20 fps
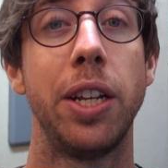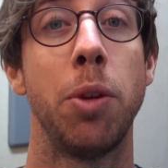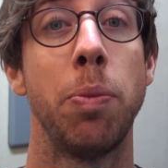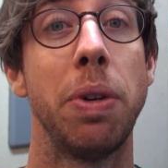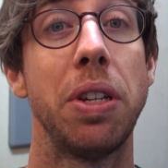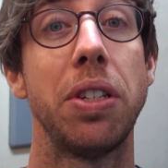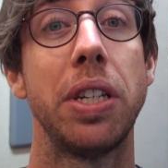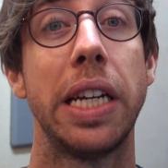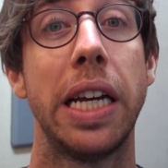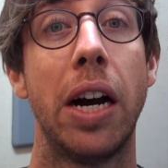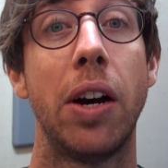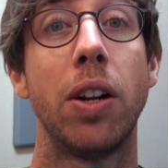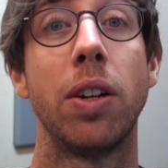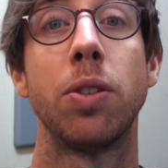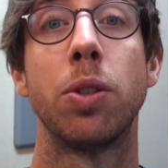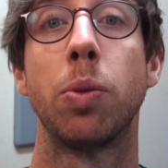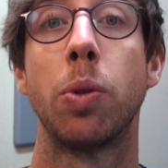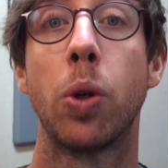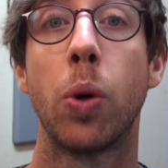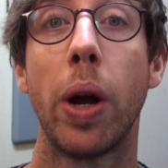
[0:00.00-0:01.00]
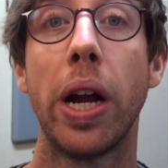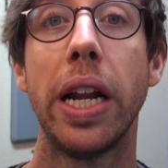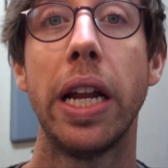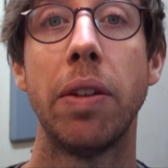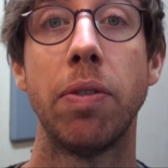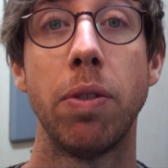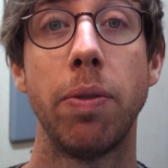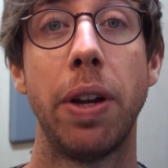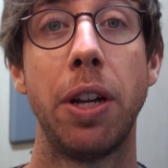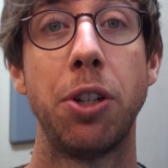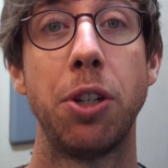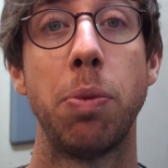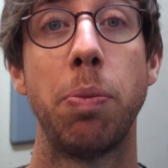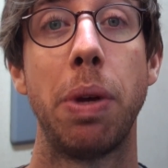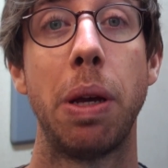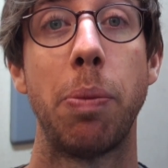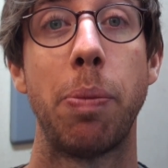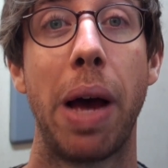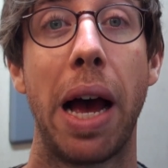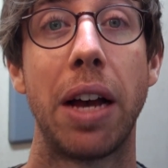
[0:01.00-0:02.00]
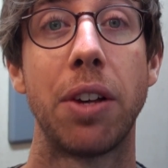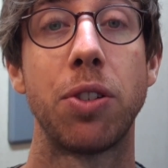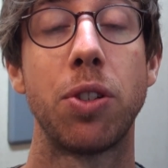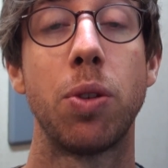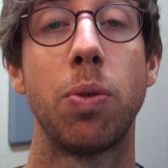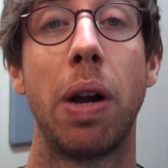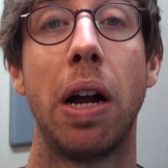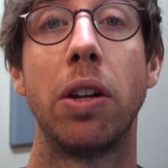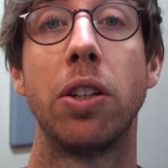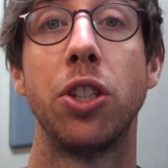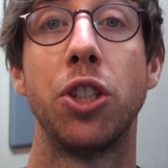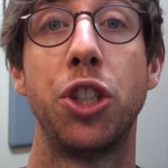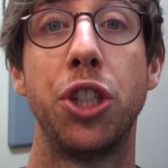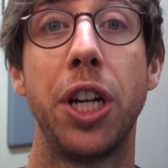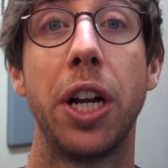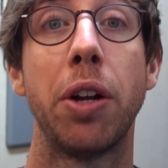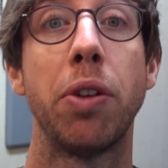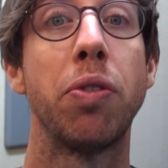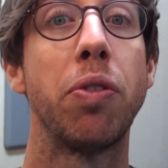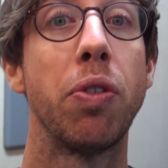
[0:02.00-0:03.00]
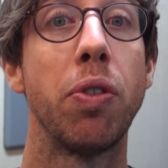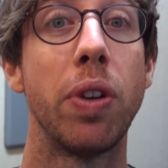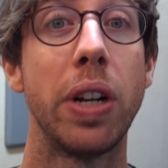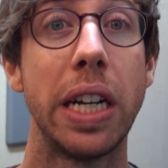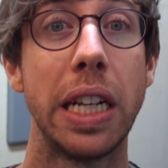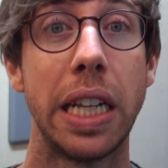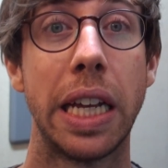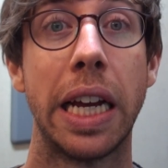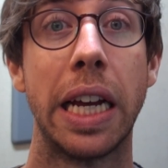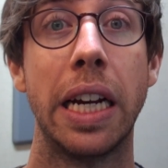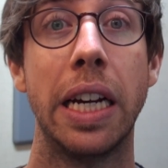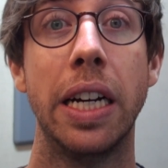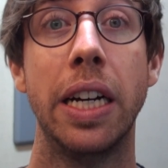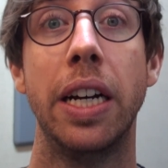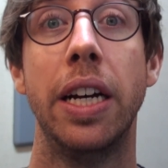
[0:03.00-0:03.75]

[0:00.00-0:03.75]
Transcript: you're missing out on some great information being passed around and shared freely.